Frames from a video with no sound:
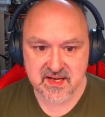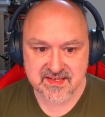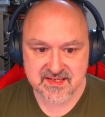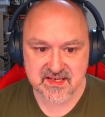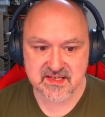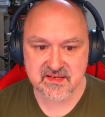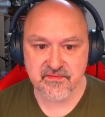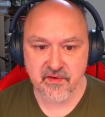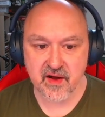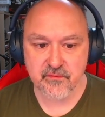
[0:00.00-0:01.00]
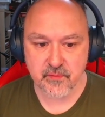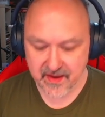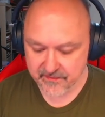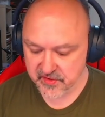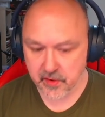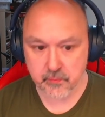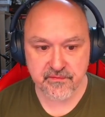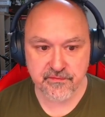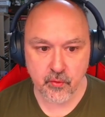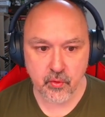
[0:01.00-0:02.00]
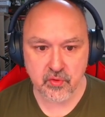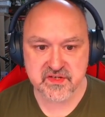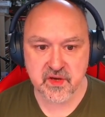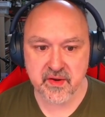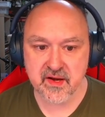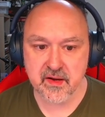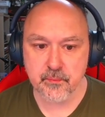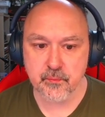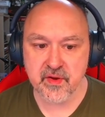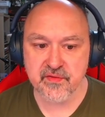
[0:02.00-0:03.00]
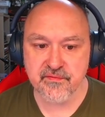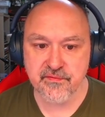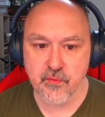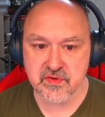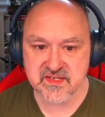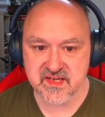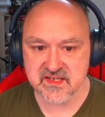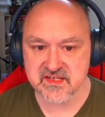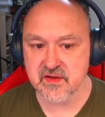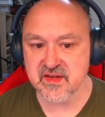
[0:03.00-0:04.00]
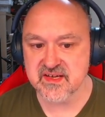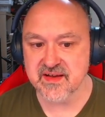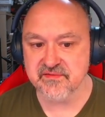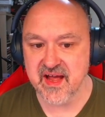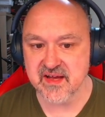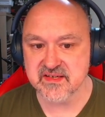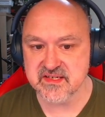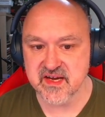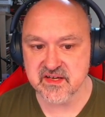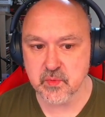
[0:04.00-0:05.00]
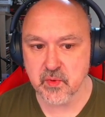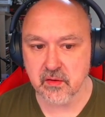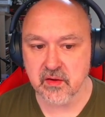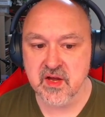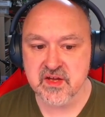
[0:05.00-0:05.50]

6 and 5 would have to go with 4. So we end up with 4, 6. So these have to add to 10 as well.